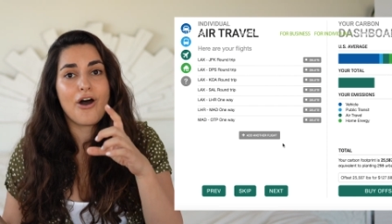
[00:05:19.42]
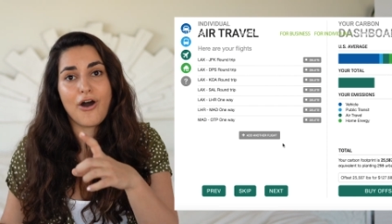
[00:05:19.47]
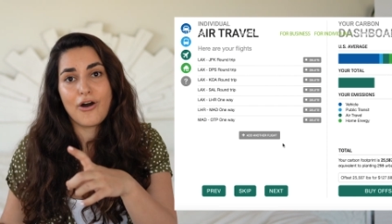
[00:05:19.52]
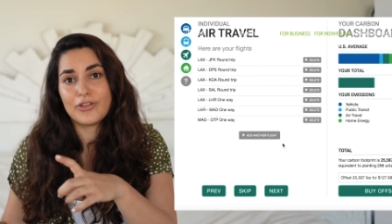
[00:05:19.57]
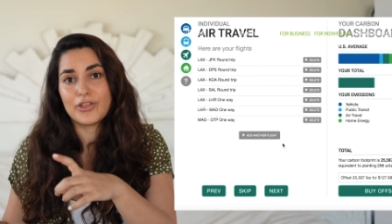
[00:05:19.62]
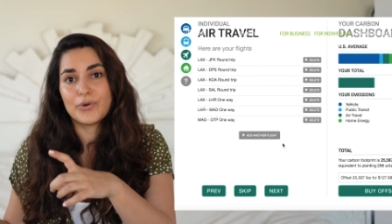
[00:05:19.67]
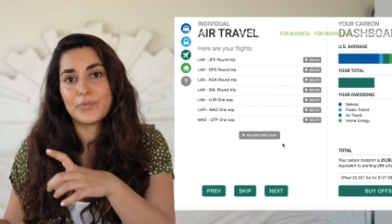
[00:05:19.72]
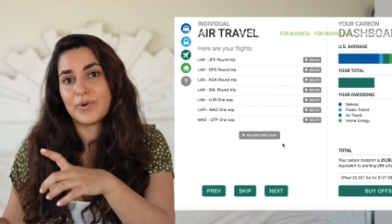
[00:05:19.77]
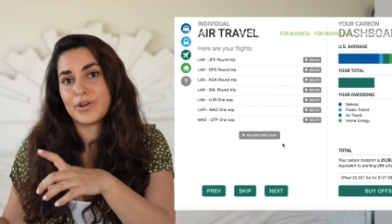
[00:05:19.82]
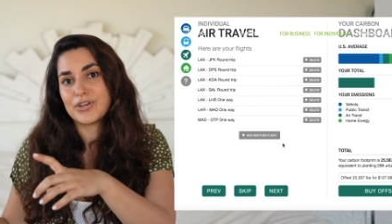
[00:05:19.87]

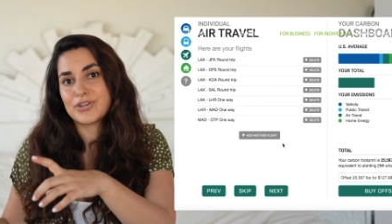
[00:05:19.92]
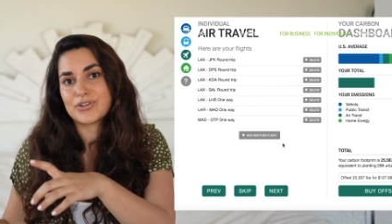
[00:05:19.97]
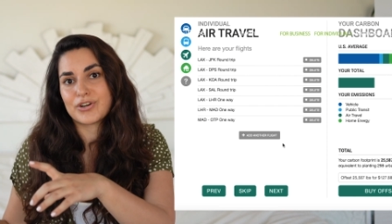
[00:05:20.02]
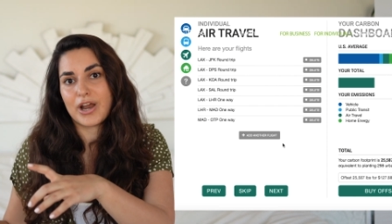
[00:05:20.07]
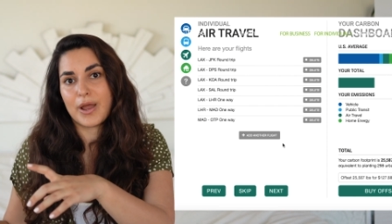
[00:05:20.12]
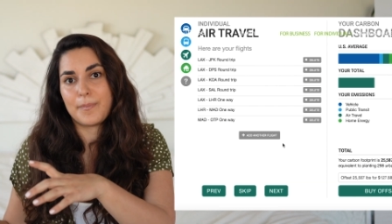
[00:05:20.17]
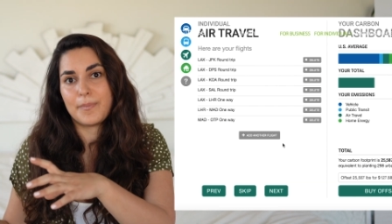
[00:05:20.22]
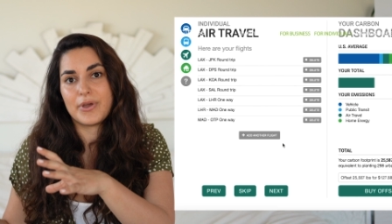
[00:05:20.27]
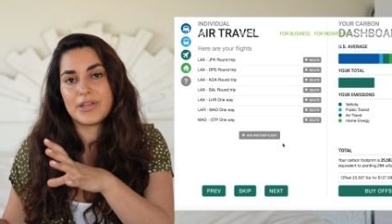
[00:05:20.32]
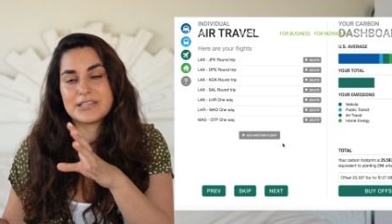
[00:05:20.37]
all in one
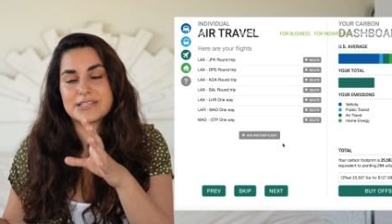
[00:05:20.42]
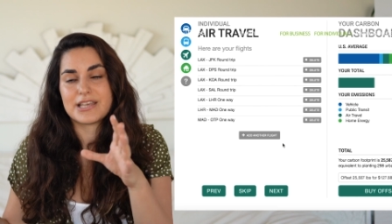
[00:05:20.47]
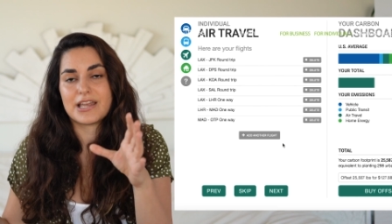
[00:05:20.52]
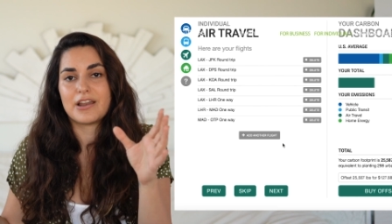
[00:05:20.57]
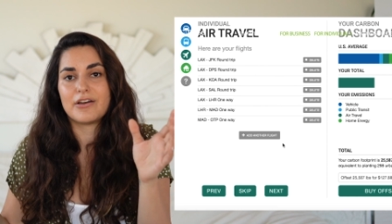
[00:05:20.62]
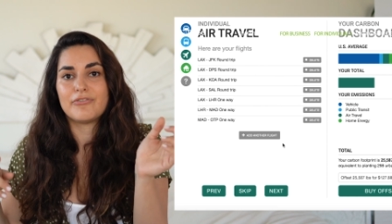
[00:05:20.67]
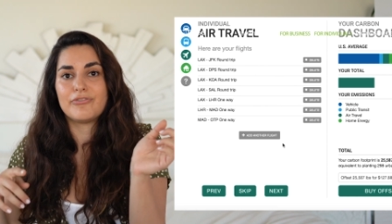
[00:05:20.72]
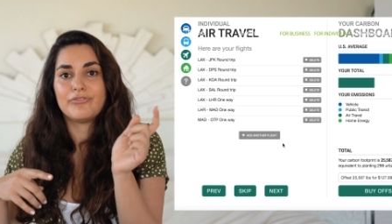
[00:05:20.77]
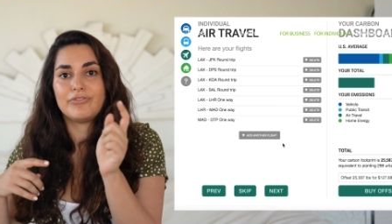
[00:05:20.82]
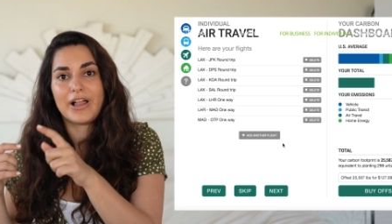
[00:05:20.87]
trip instead
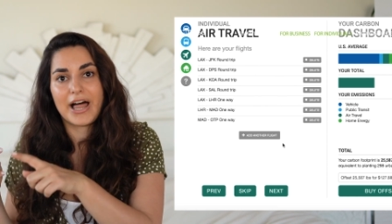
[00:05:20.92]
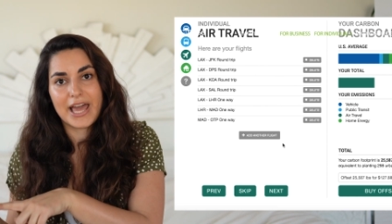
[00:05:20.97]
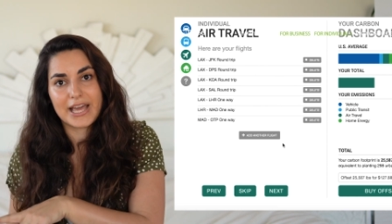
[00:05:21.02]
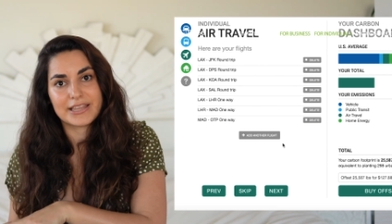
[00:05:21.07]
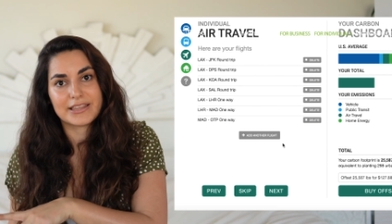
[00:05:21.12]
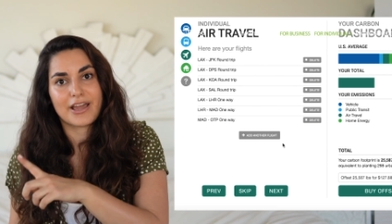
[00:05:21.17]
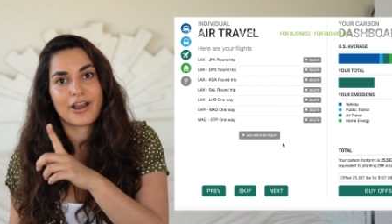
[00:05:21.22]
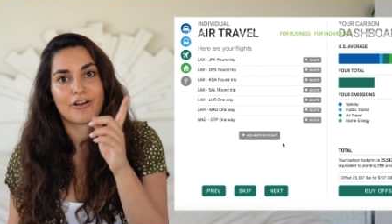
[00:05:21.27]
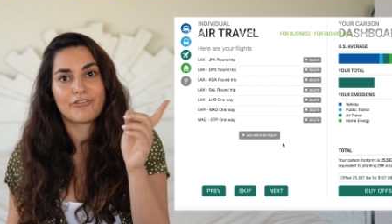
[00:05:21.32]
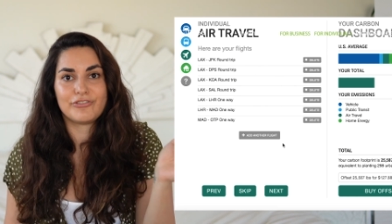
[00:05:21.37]
of
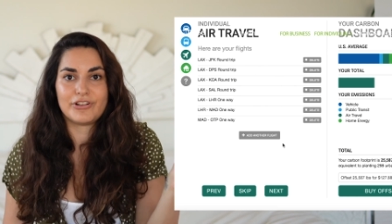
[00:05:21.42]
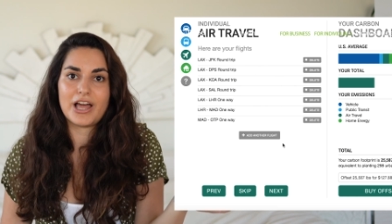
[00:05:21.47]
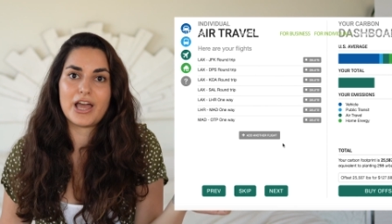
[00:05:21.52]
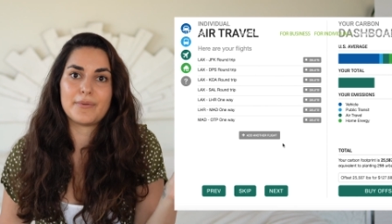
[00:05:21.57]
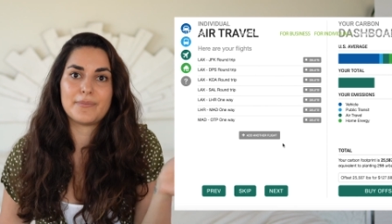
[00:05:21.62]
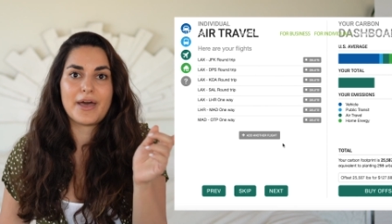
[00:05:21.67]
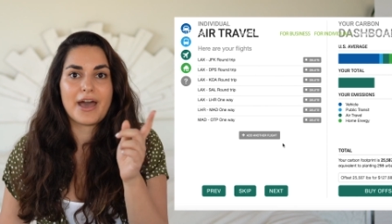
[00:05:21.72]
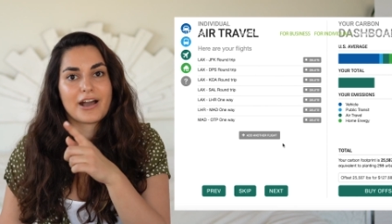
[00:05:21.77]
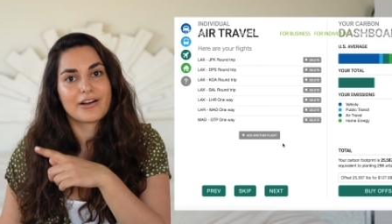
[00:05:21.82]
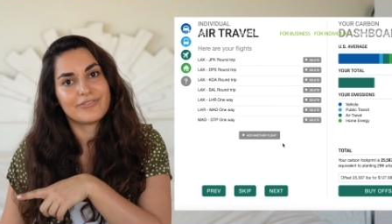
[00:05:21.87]
flying there,
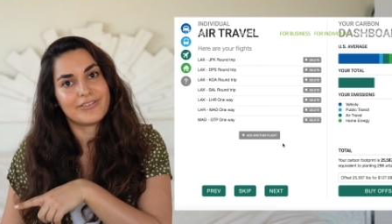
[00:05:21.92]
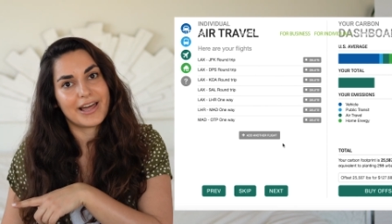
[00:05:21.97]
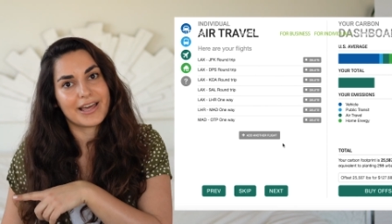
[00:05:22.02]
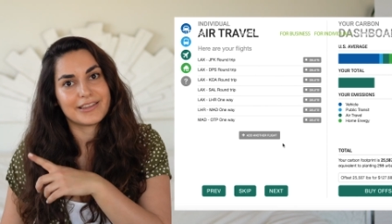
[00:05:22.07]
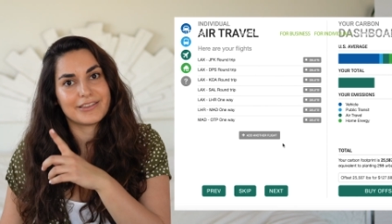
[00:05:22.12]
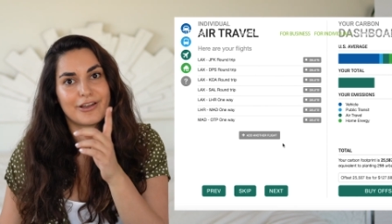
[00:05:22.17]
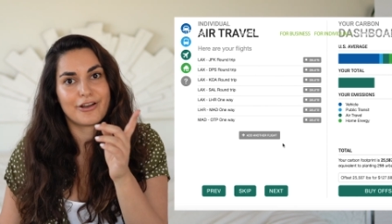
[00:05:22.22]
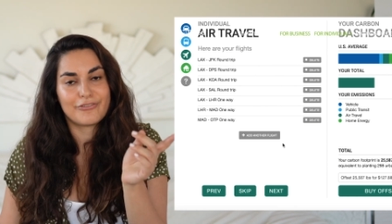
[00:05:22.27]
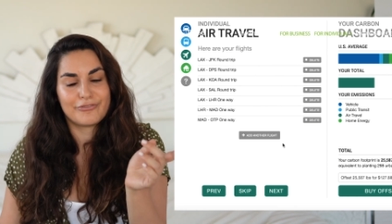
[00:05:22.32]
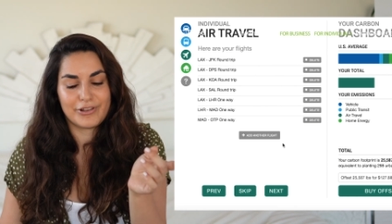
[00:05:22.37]
flying back,
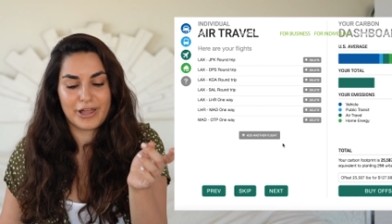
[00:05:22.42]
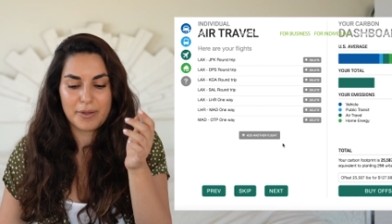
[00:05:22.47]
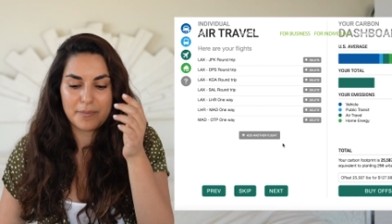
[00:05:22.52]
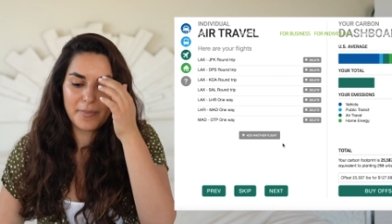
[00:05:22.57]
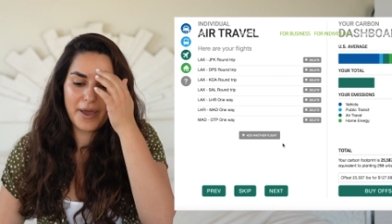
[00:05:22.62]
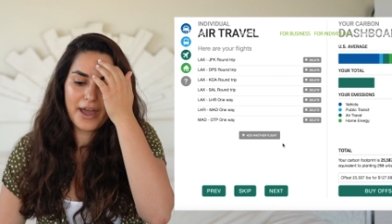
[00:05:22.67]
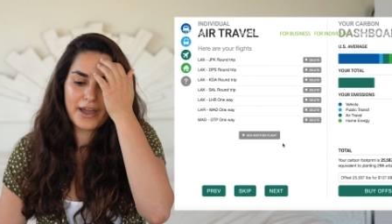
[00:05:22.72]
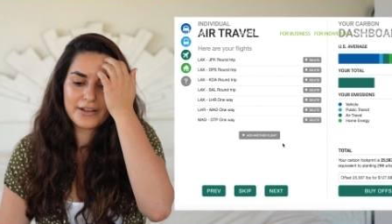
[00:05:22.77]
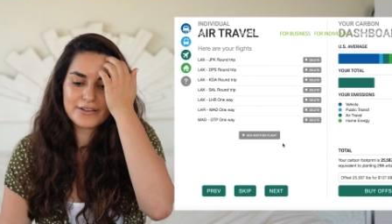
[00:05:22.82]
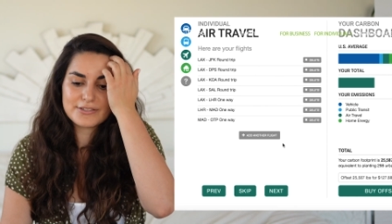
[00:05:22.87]
flying there, flying
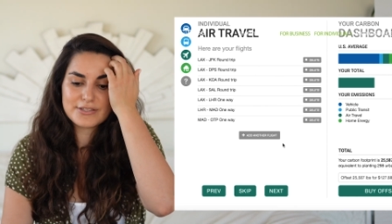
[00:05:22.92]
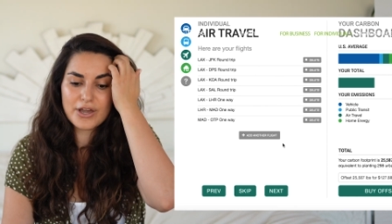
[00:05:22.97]
back.